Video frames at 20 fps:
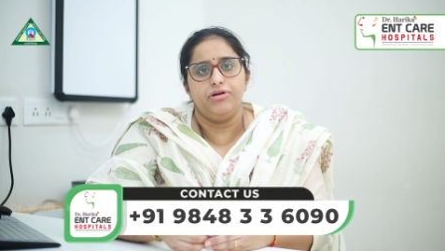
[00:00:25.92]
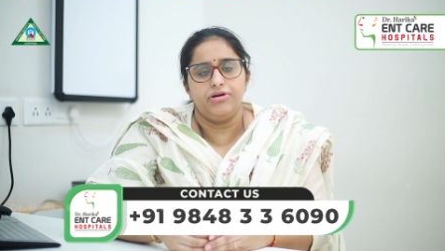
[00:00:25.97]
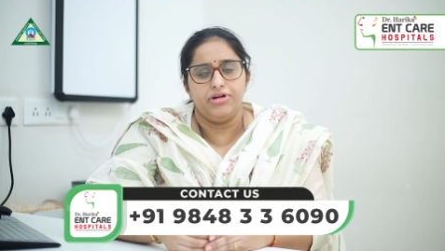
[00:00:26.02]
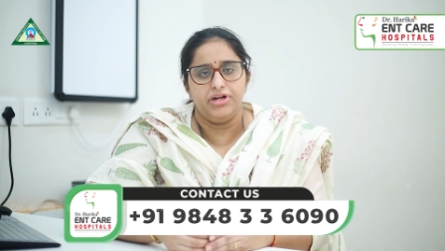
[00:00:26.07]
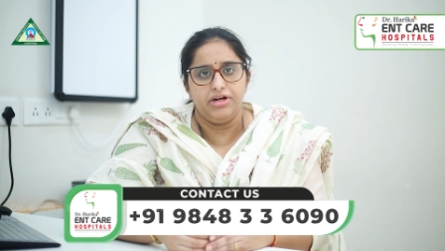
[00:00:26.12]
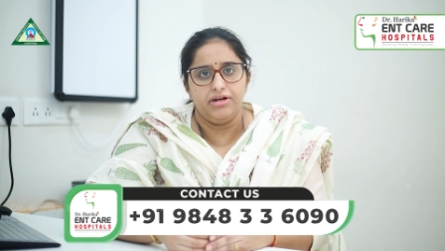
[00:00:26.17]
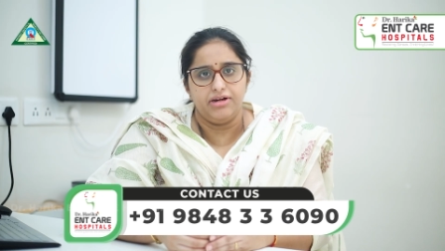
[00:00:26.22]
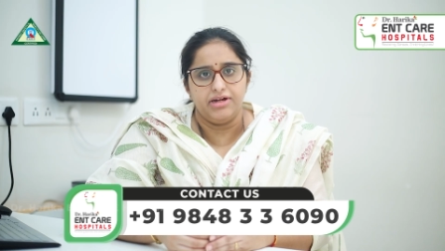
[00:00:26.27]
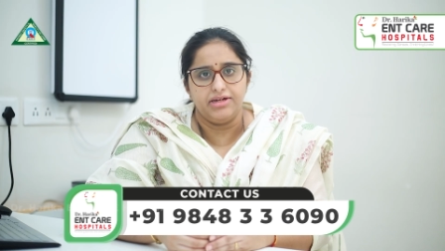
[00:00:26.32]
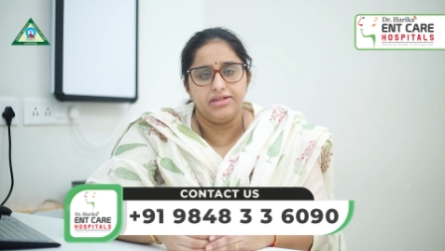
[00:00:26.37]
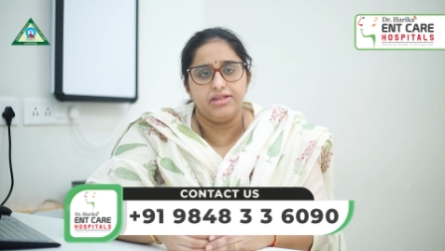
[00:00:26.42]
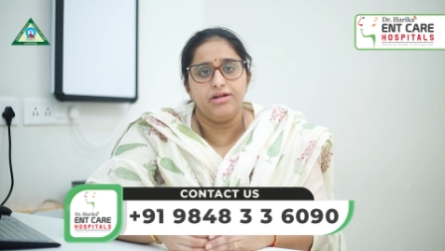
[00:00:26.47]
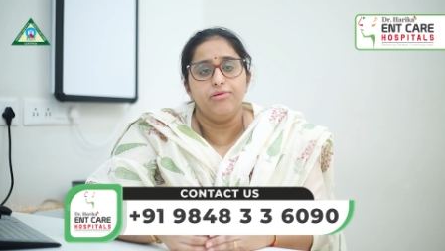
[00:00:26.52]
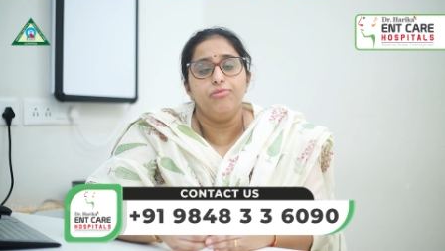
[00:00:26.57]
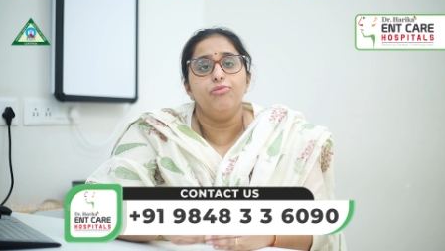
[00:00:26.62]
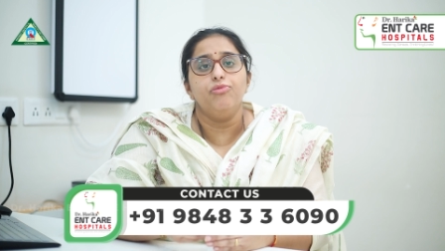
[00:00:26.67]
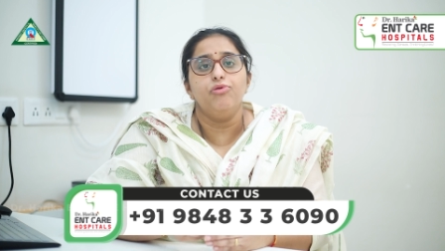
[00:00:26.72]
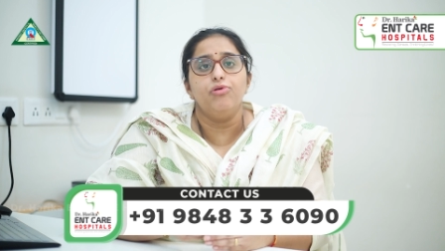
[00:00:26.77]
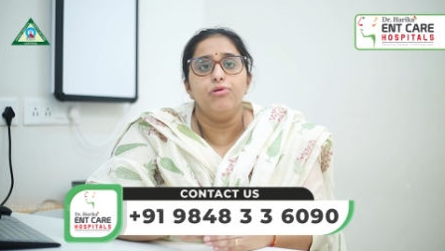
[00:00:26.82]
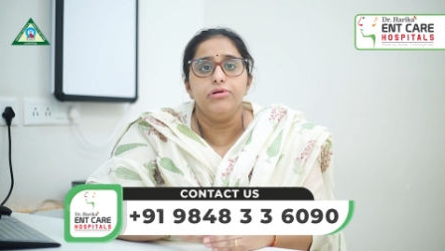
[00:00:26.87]
hearing test. The
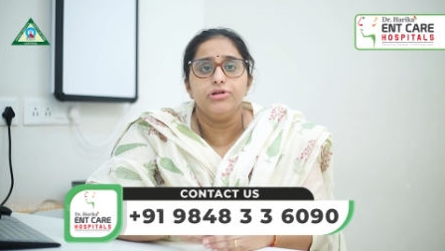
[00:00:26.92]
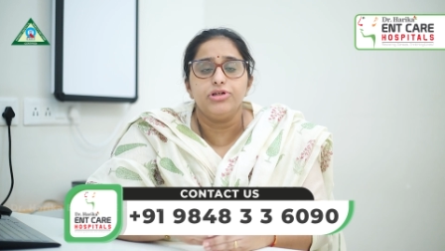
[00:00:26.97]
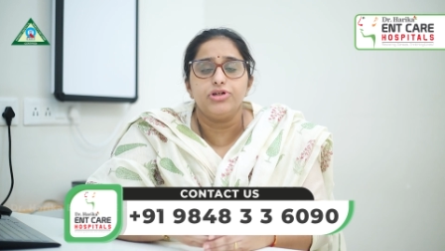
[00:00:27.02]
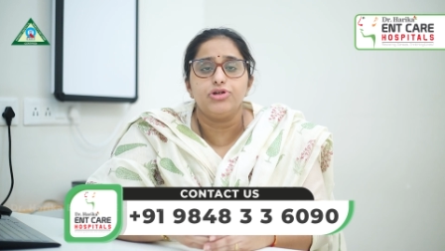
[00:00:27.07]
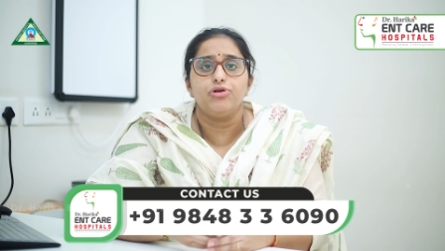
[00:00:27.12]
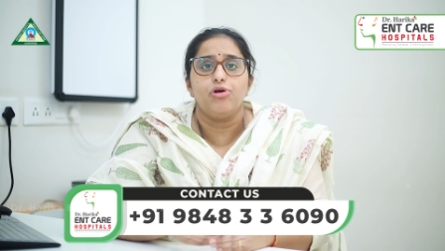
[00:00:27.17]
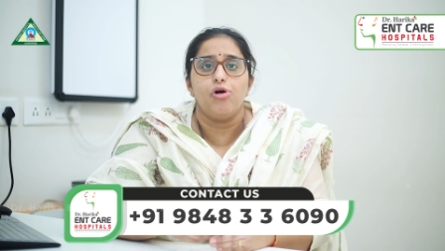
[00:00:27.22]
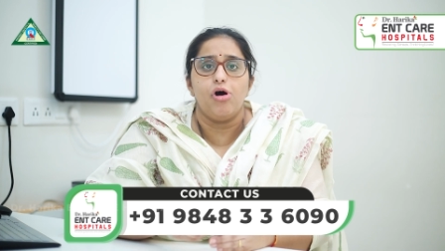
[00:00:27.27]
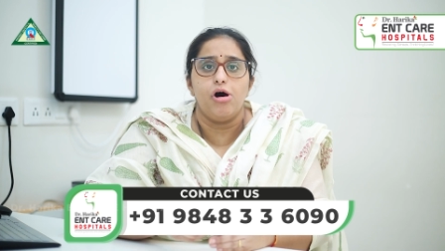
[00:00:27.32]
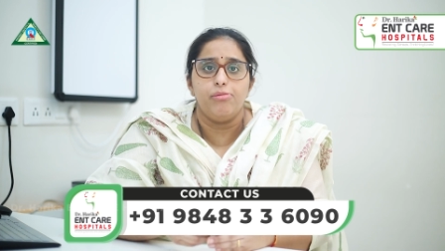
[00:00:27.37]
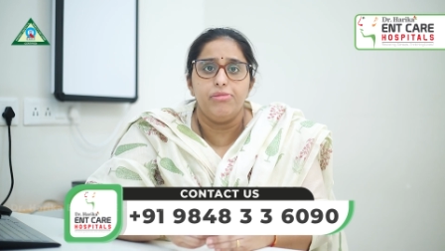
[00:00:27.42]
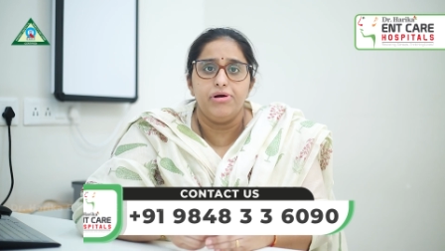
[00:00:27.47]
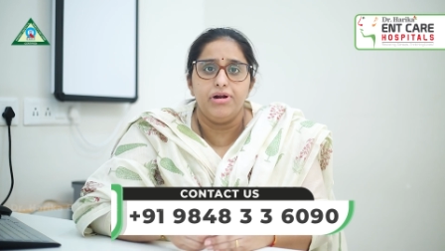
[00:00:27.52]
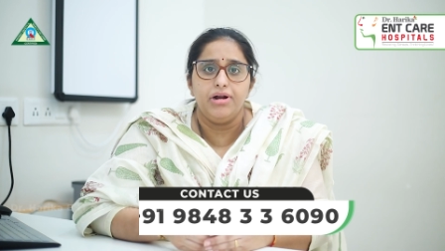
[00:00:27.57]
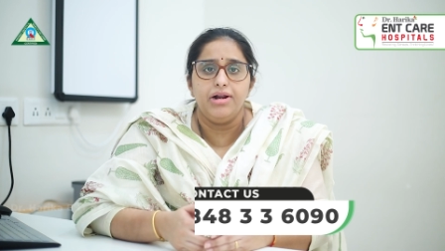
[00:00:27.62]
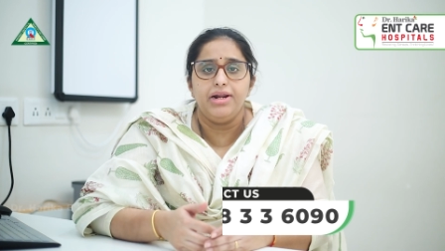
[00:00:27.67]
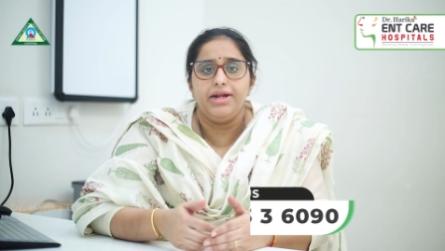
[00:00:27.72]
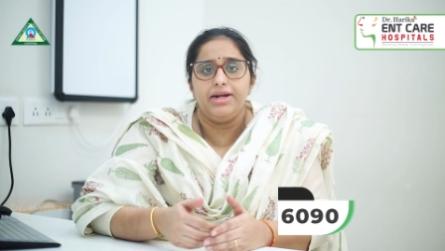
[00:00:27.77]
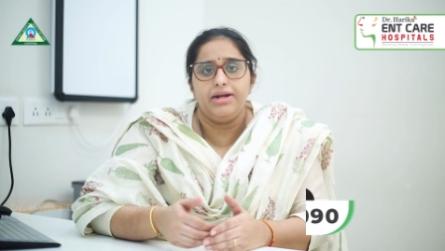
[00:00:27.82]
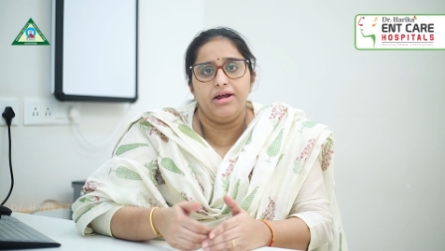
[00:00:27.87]
most
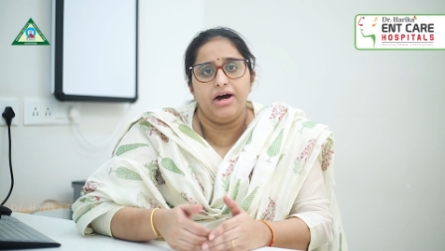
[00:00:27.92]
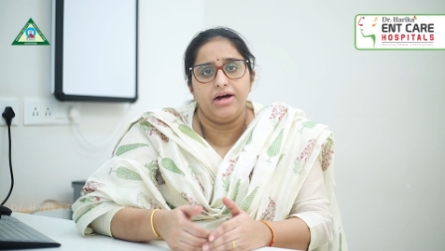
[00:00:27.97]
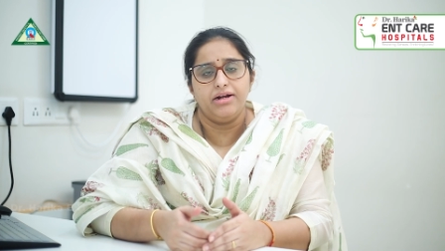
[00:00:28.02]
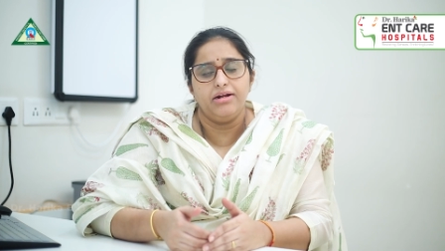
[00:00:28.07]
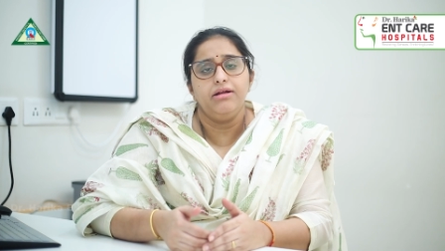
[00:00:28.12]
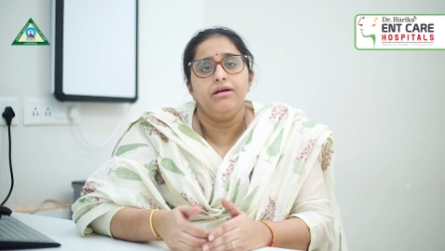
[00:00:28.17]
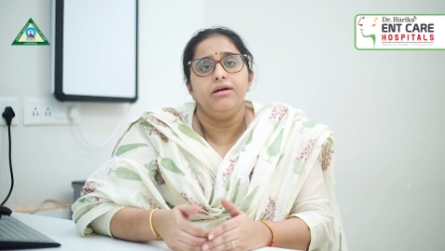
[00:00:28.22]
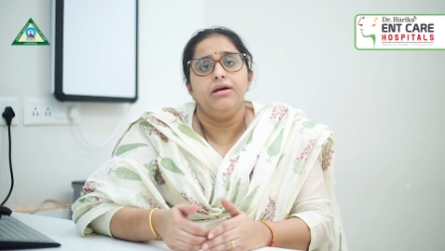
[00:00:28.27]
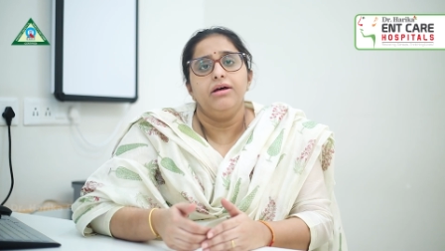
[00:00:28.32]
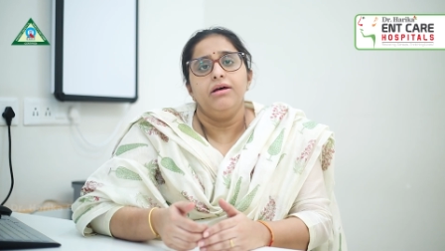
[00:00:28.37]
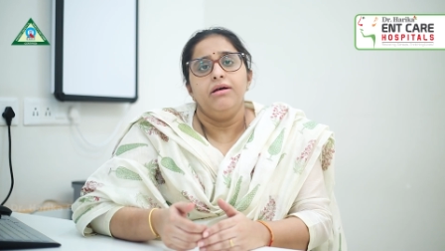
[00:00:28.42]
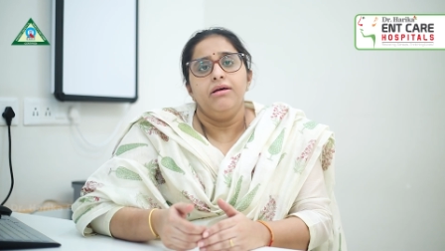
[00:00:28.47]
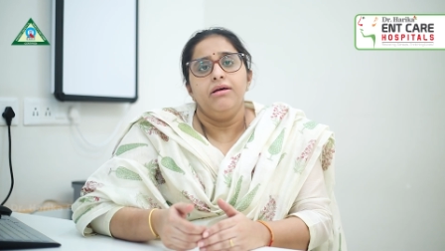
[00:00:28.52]
commonly done